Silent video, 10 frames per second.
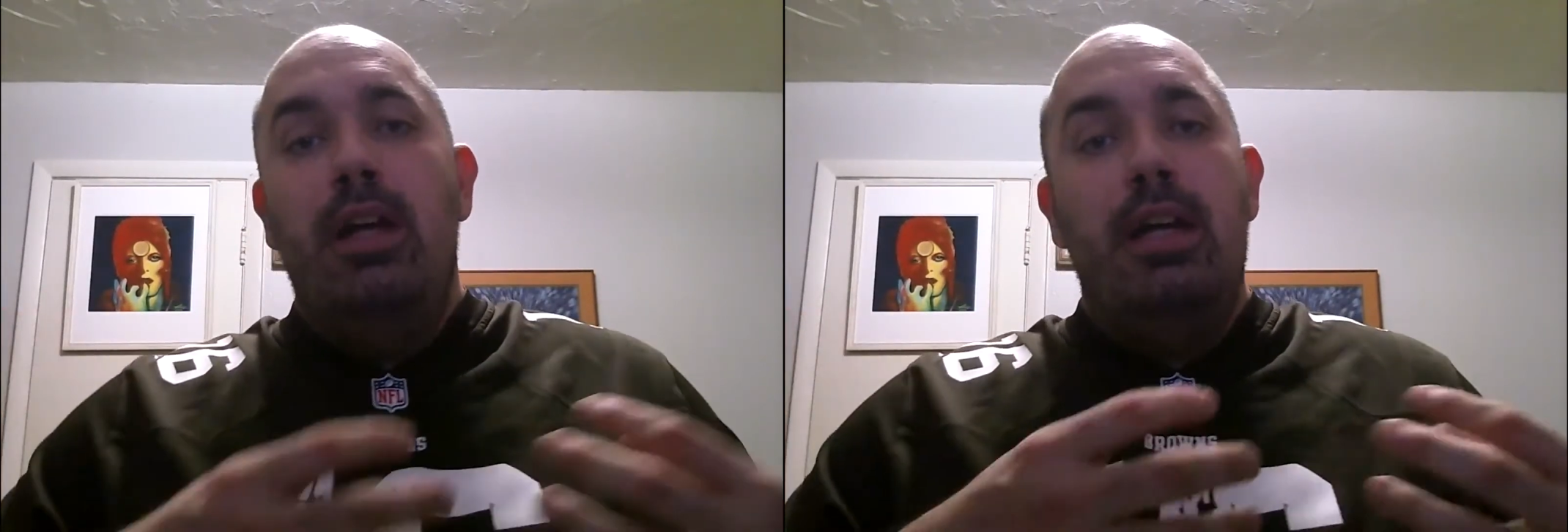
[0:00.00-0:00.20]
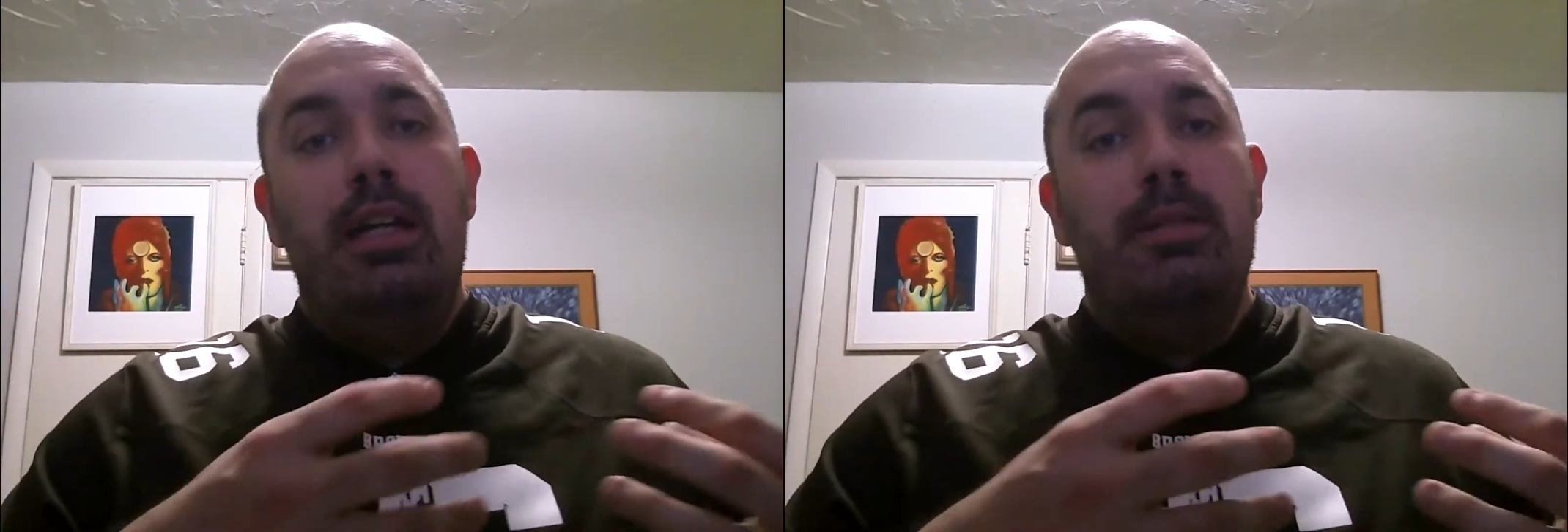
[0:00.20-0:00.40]

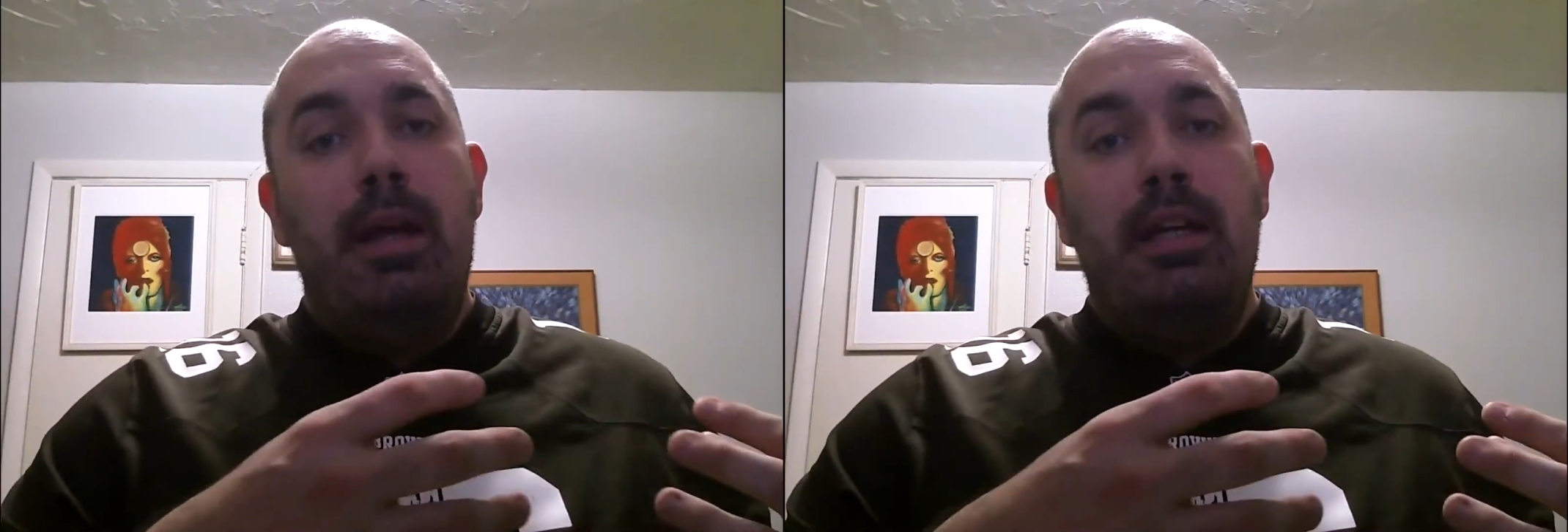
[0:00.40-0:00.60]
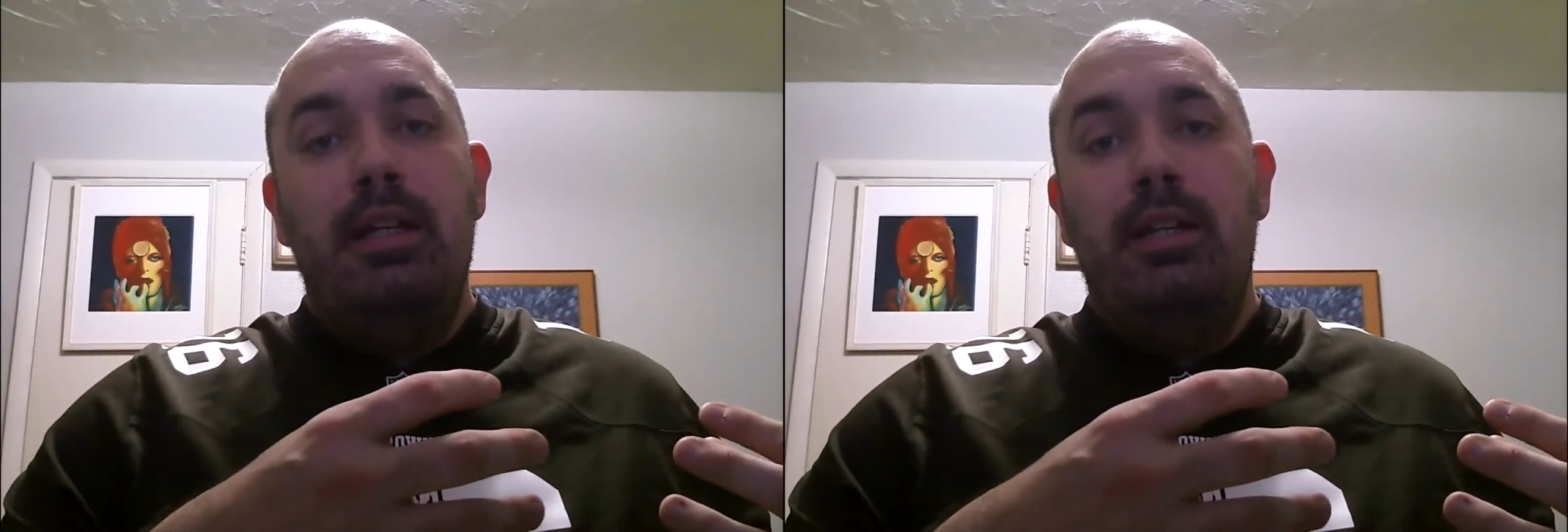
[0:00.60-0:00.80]
He's
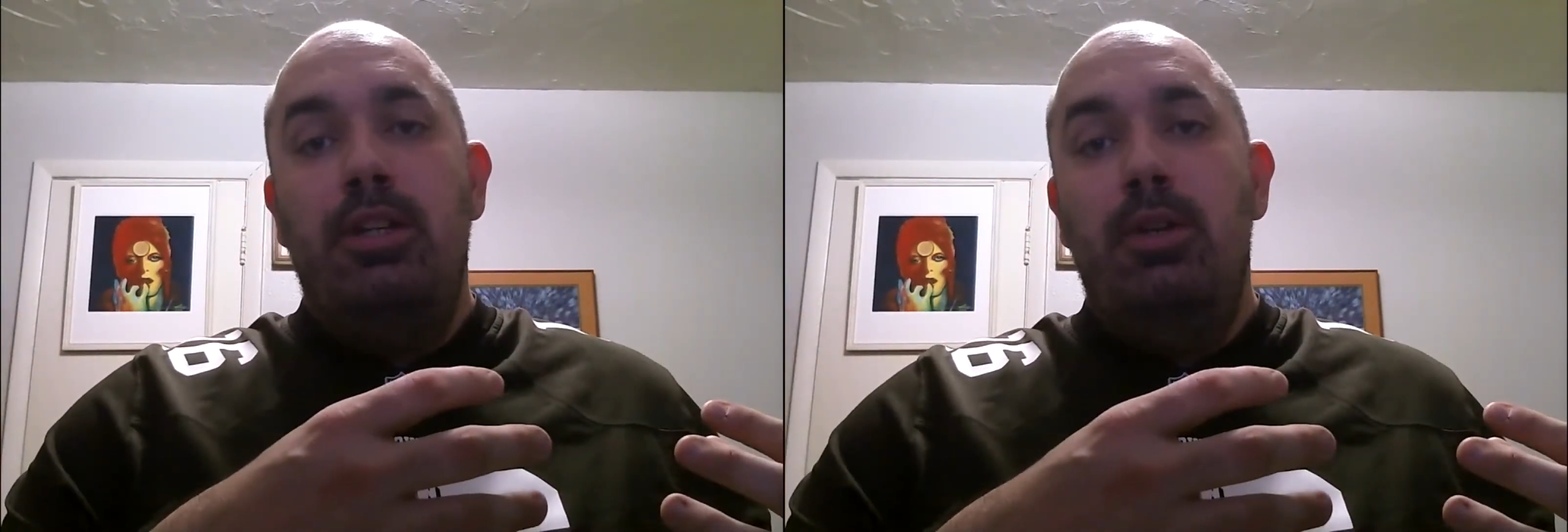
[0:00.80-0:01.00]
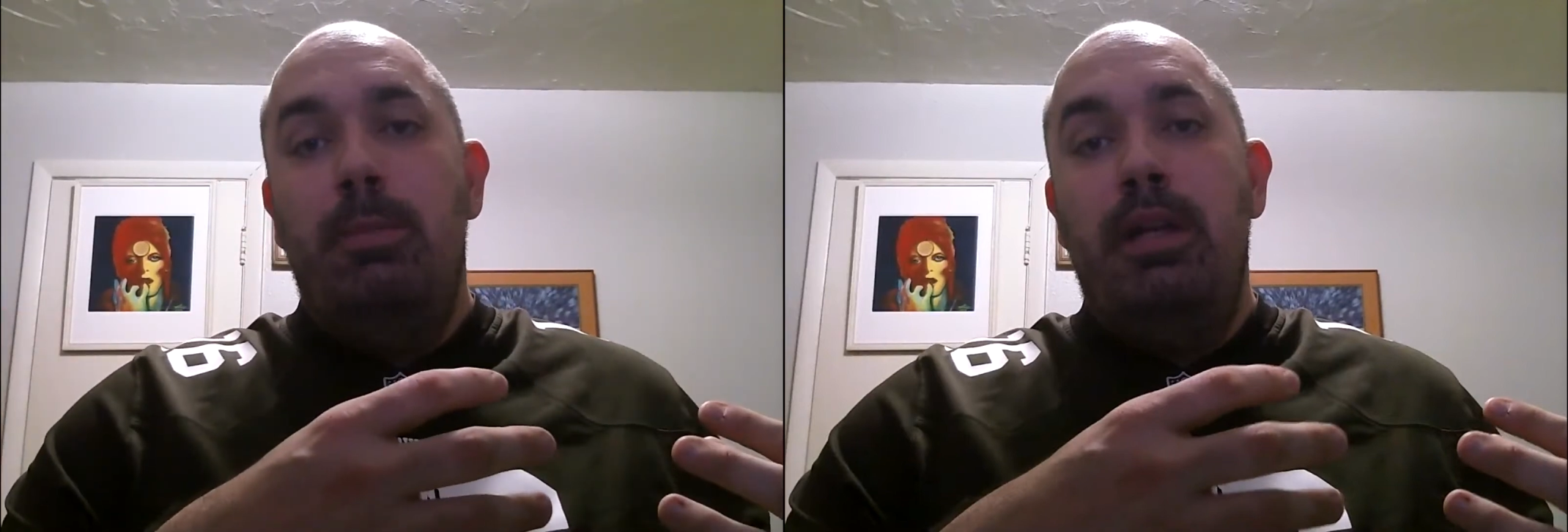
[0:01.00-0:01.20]
making the
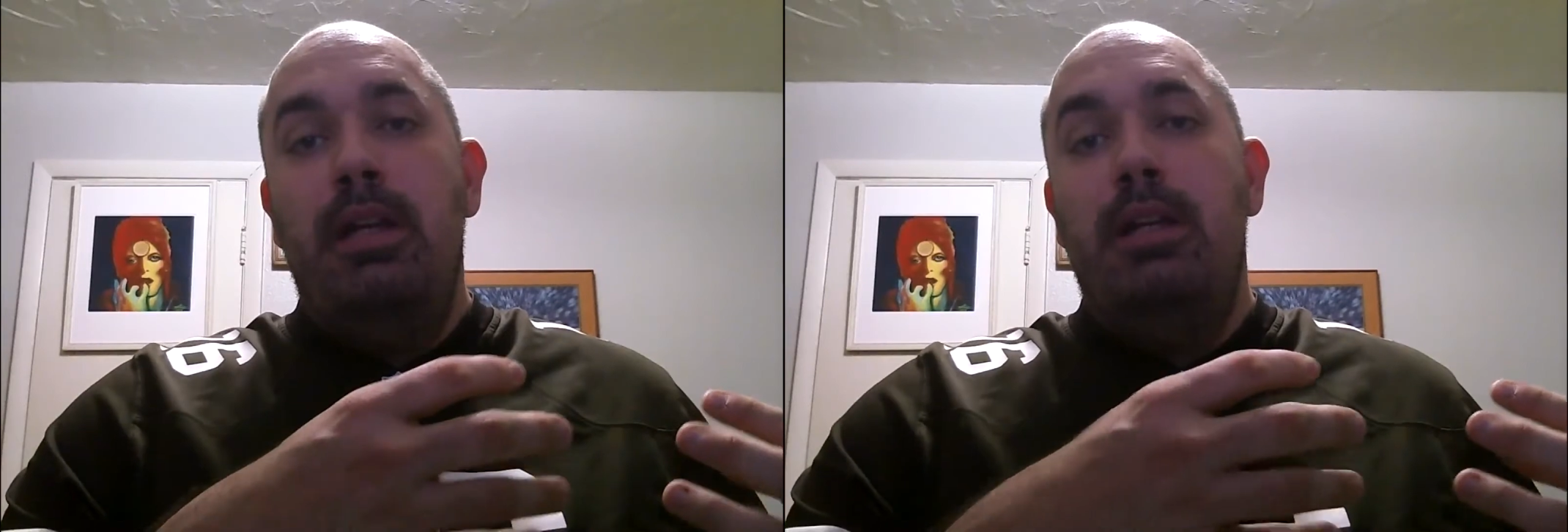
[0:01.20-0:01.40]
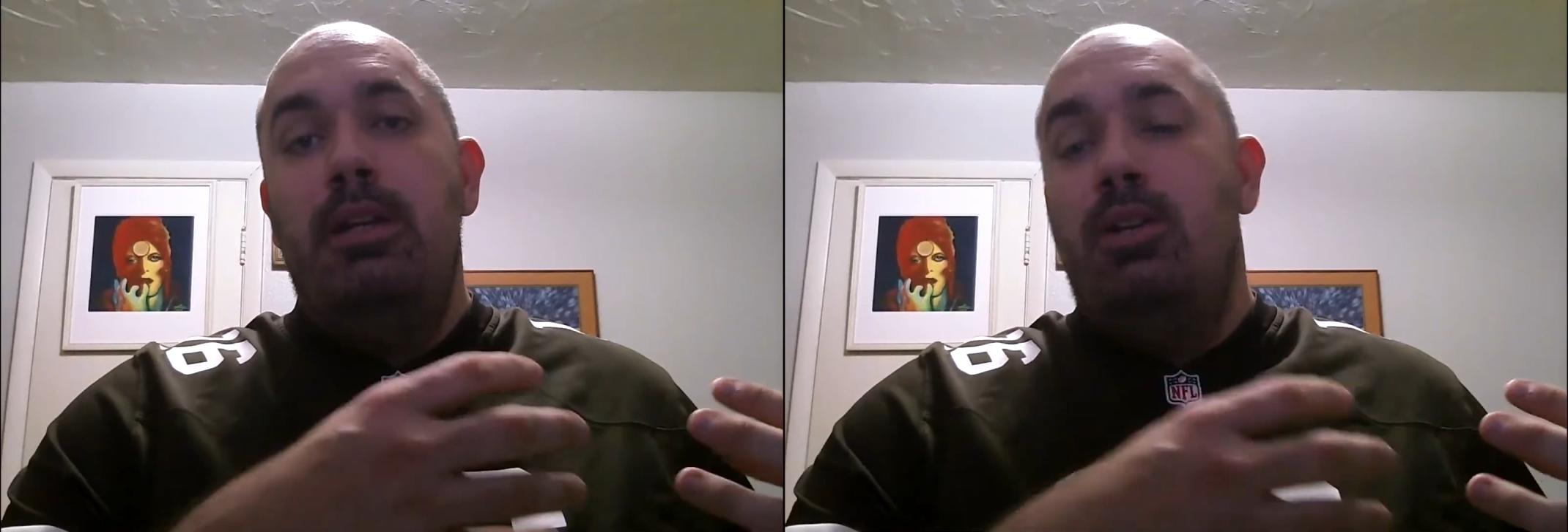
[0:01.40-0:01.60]

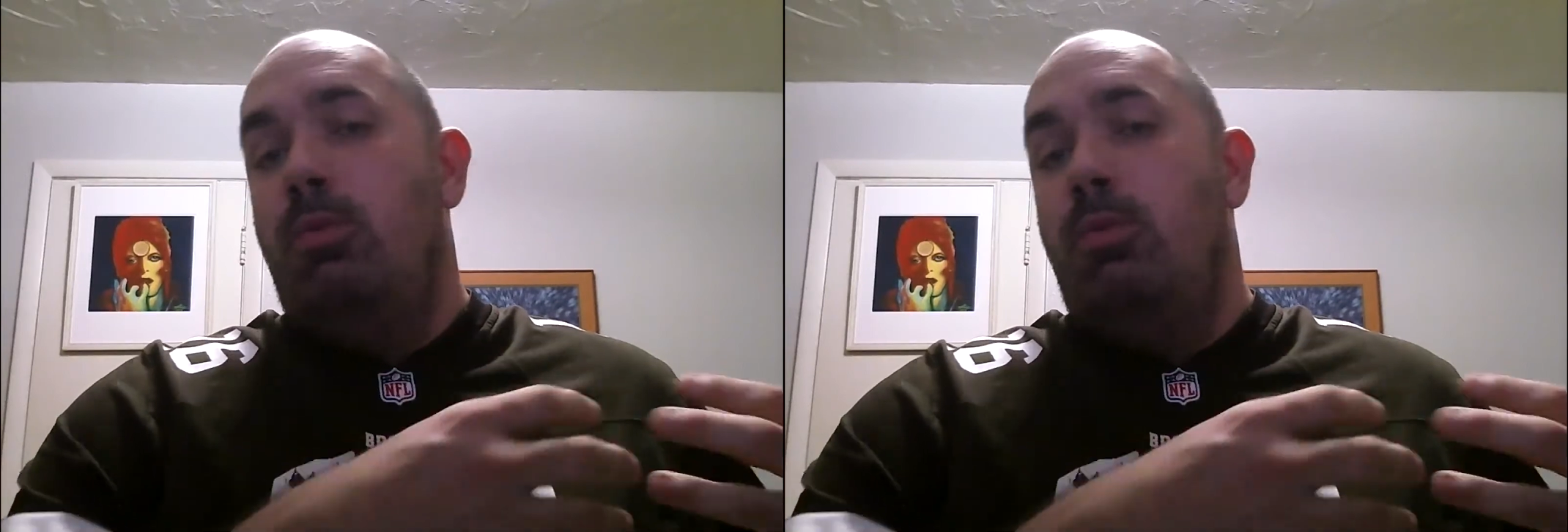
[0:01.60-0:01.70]
QB